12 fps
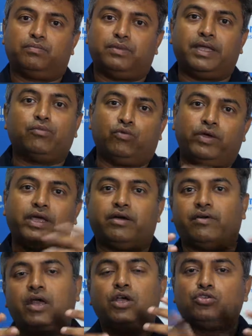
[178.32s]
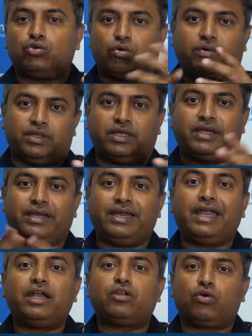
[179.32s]
Then so the
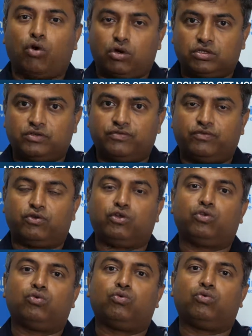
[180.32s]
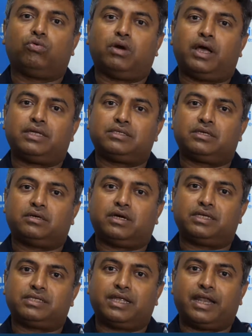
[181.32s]
net cost for you as
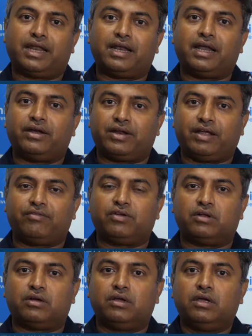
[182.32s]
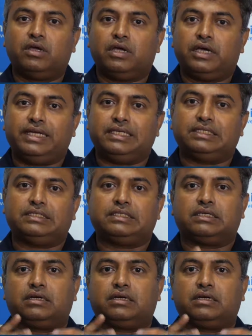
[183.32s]
an airline traveler is